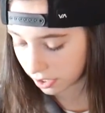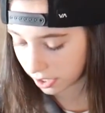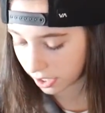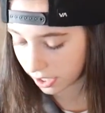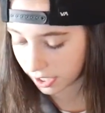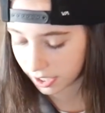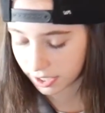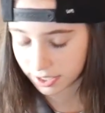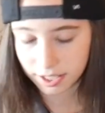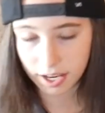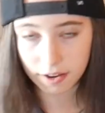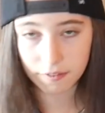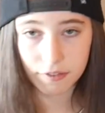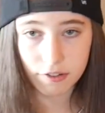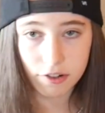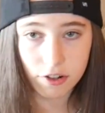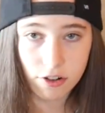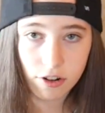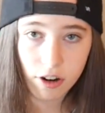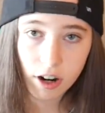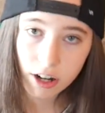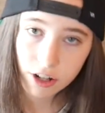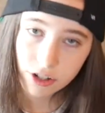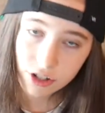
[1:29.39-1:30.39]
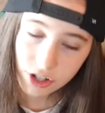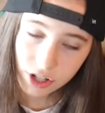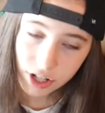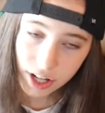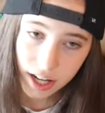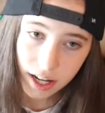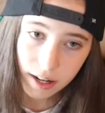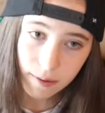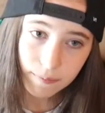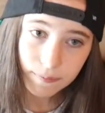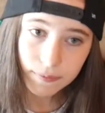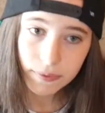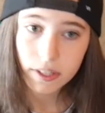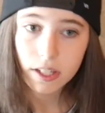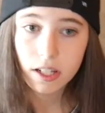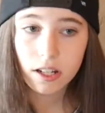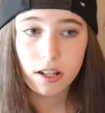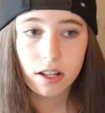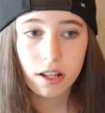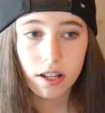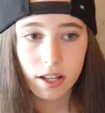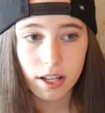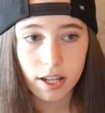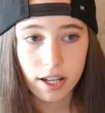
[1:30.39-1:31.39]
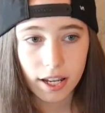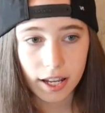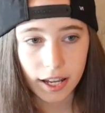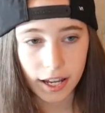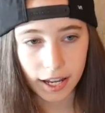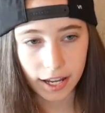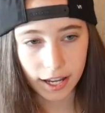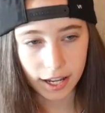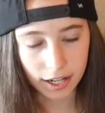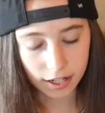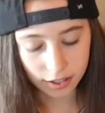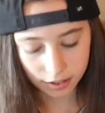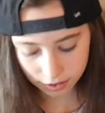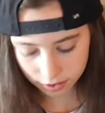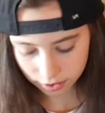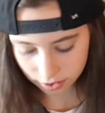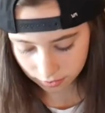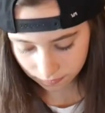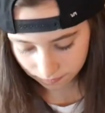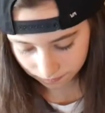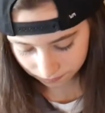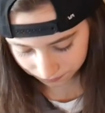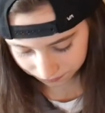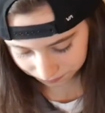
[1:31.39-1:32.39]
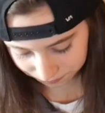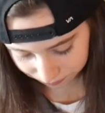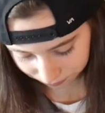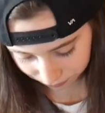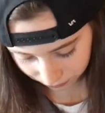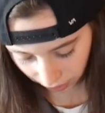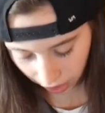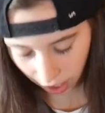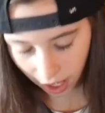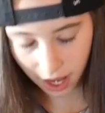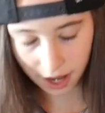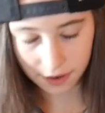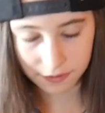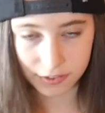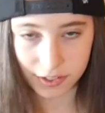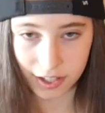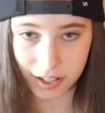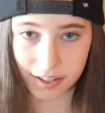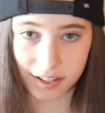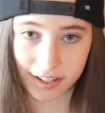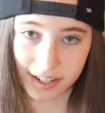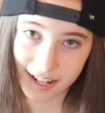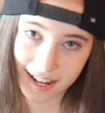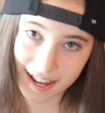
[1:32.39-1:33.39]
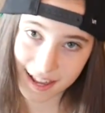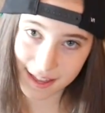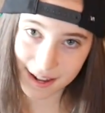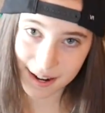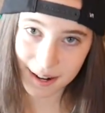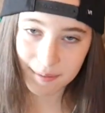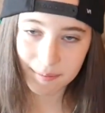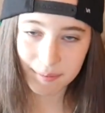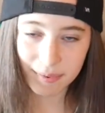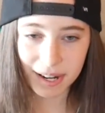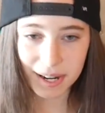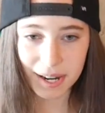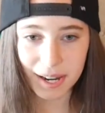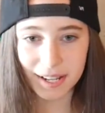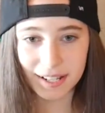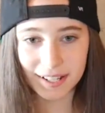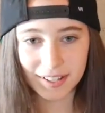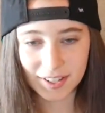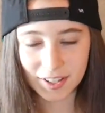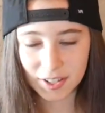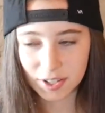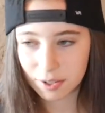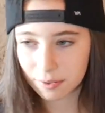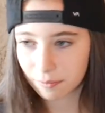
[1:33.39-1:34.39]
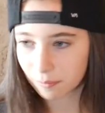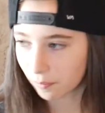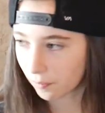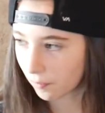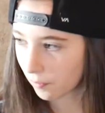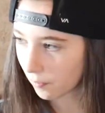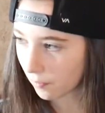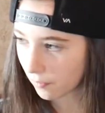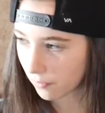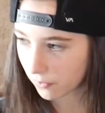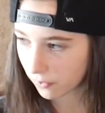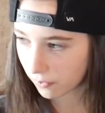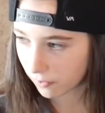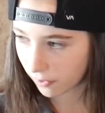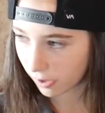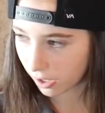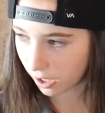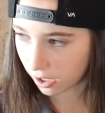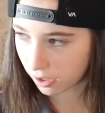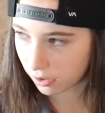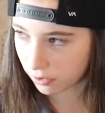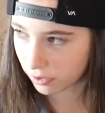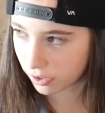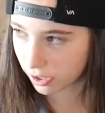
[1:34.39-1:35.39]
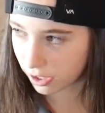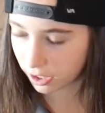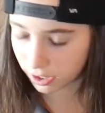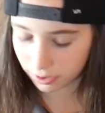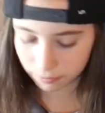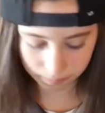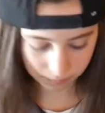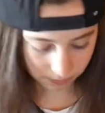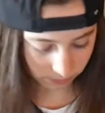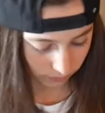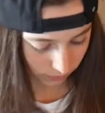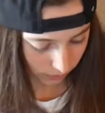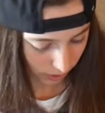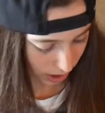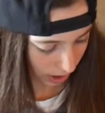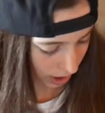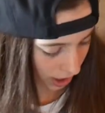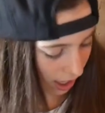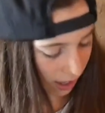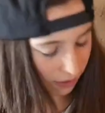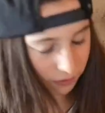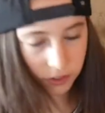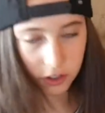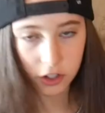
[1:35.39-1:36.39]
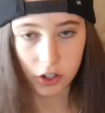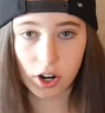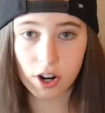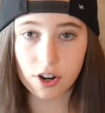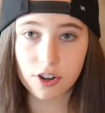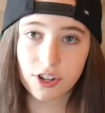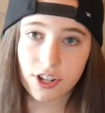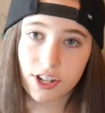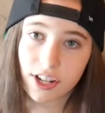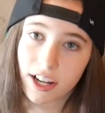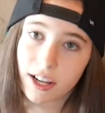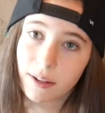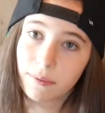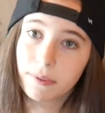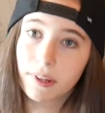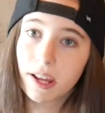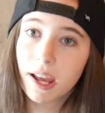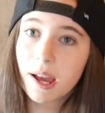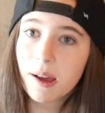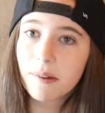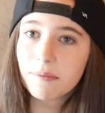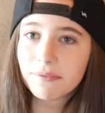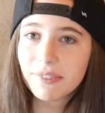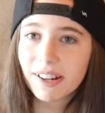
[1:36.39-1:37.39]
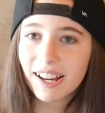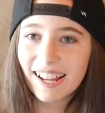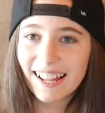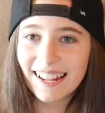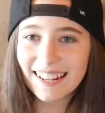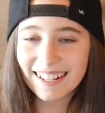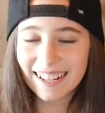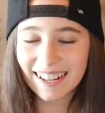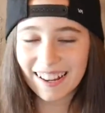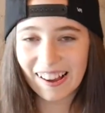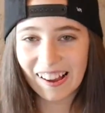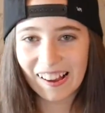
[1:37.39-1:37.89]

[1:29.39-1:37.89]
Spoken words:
thing is have a garage sale. And I haven't done this either because I don't really need to have a garage sale, but